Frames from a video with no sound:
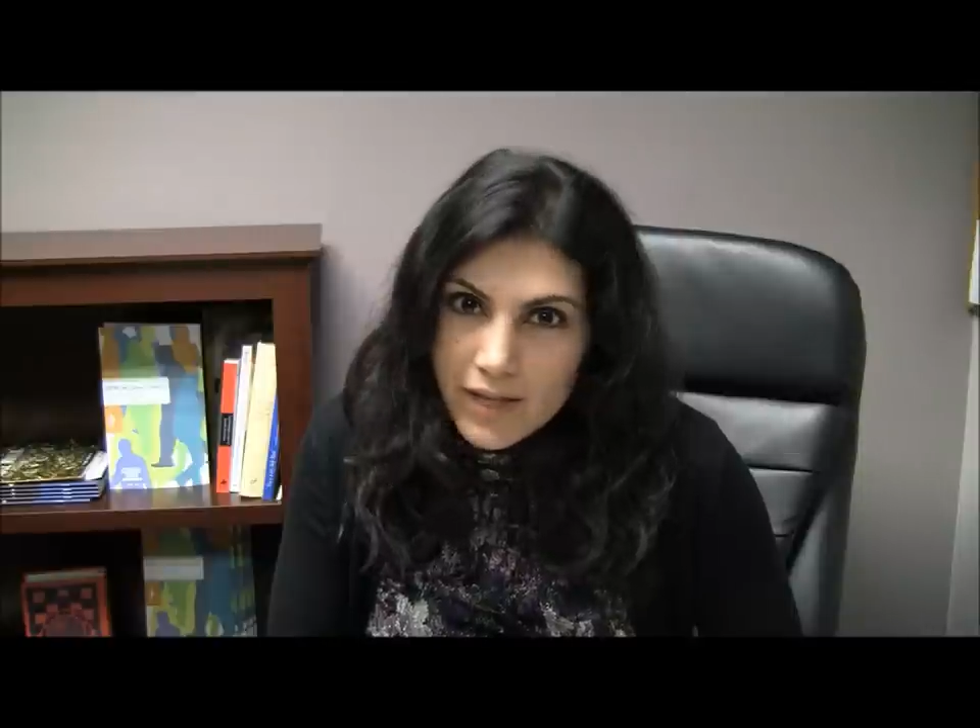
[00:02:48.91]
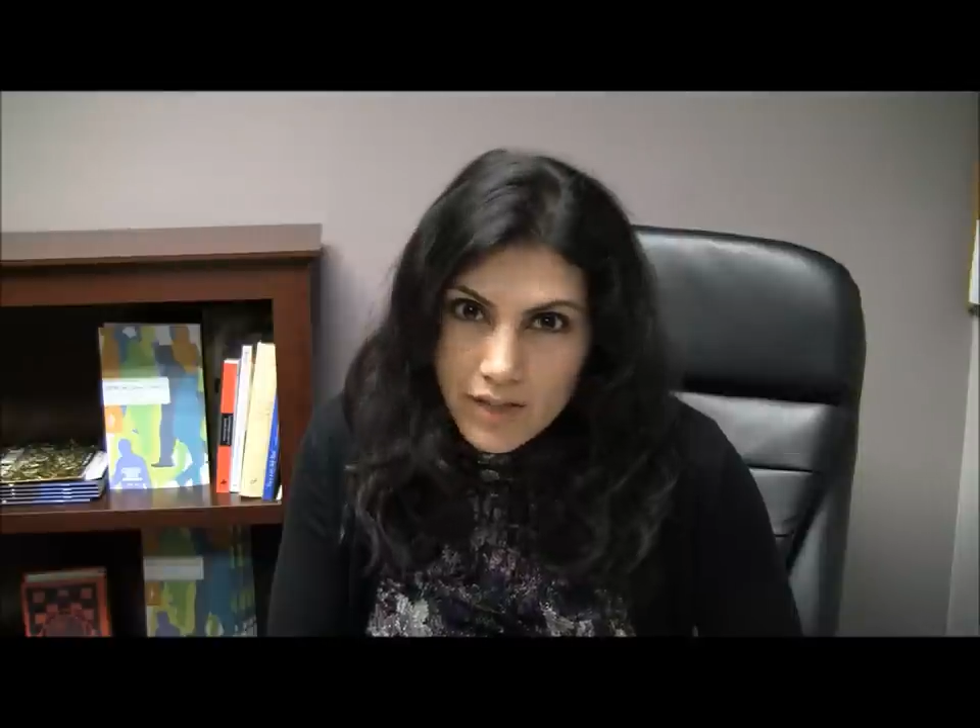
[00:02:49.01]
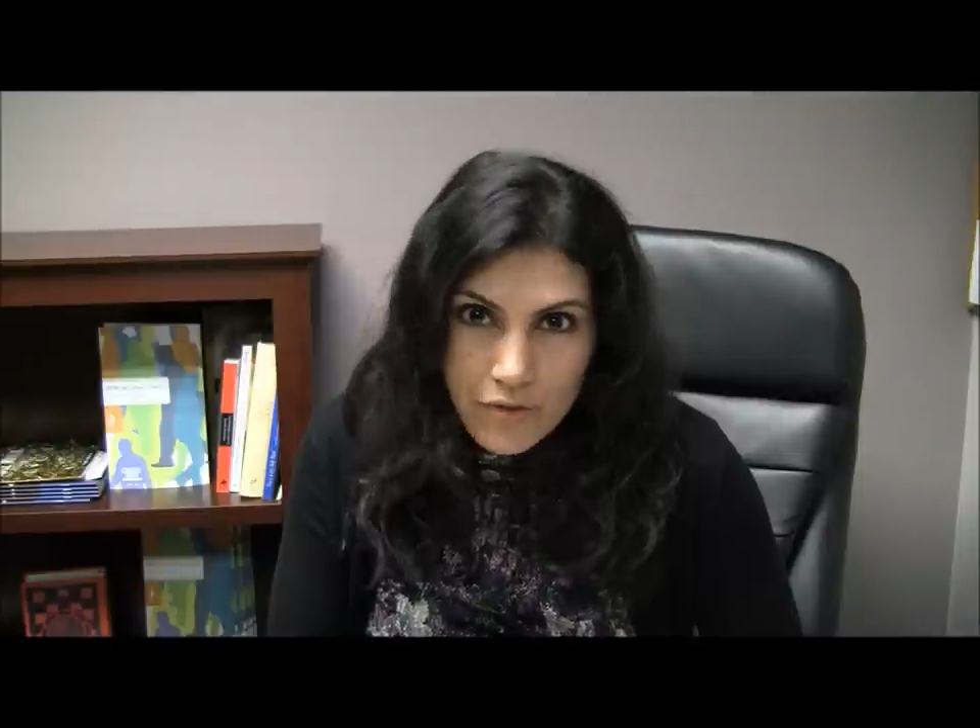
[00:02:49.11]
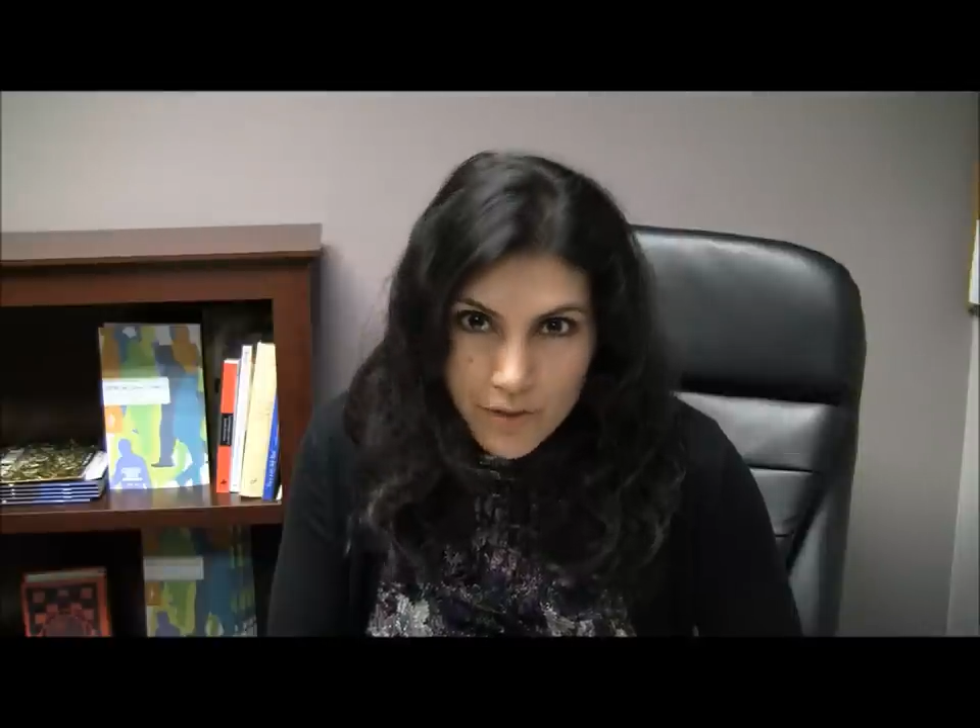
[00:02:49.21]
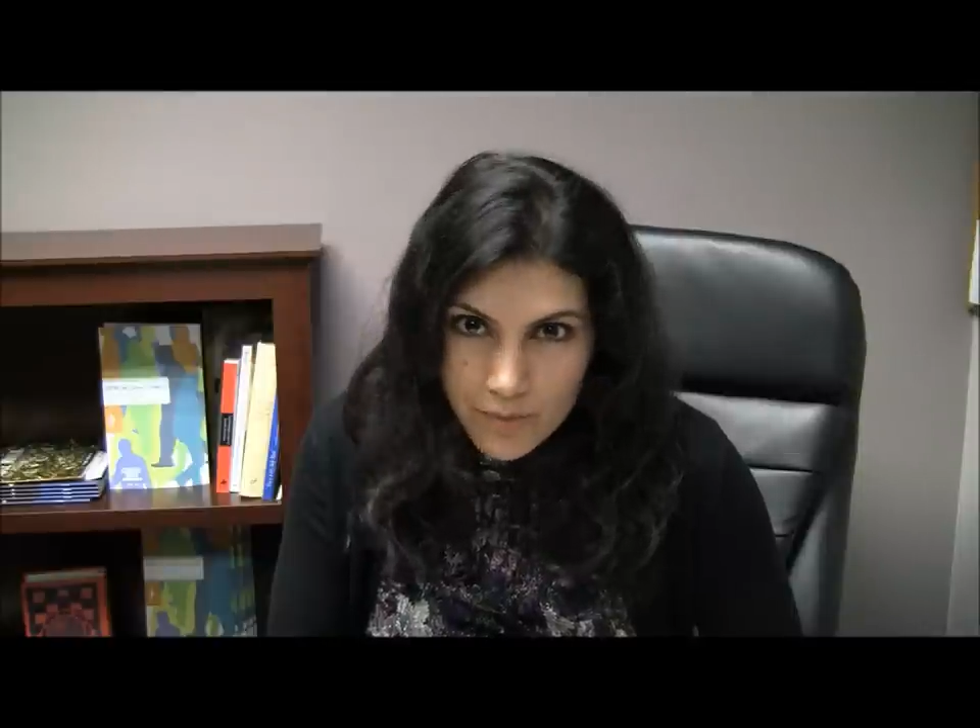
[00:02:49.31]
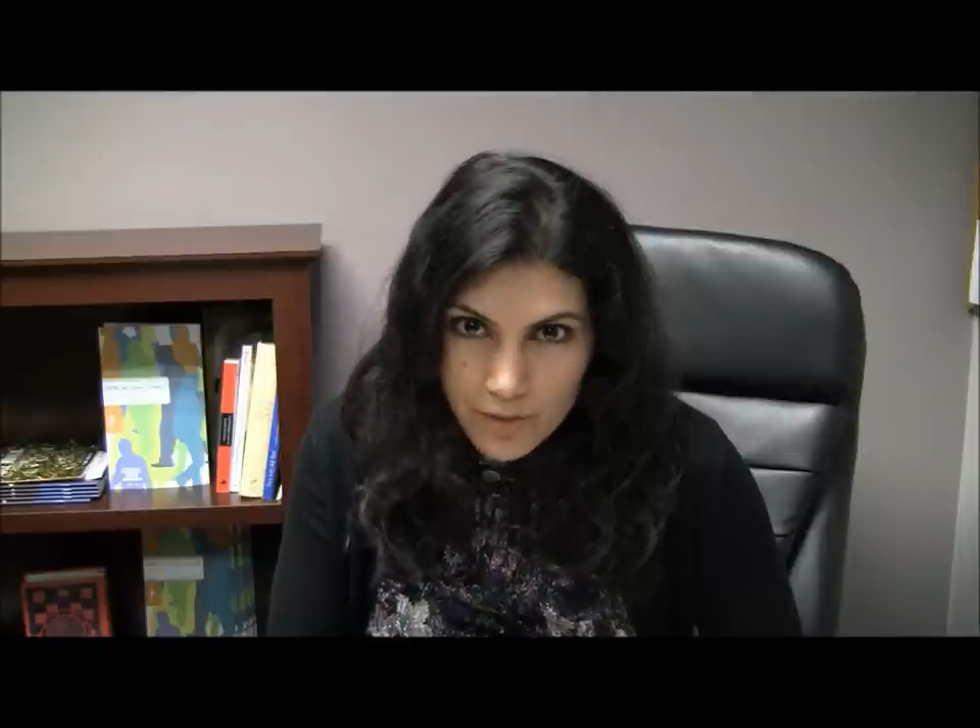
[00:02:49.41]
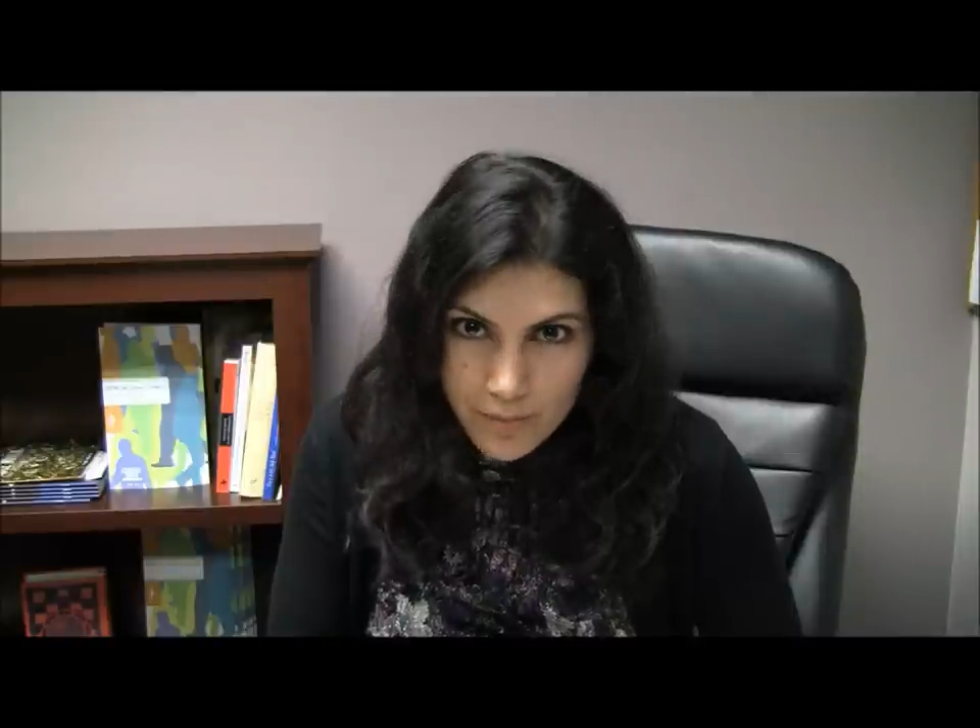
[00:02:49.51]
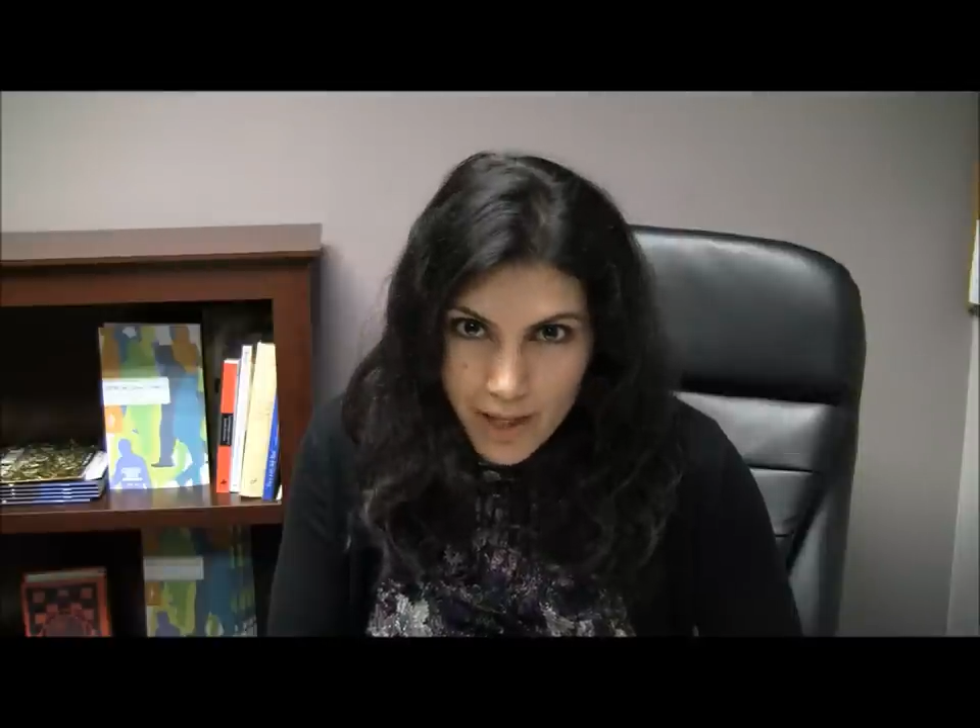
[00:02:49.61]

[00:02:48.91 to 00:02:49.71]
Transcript: any criminal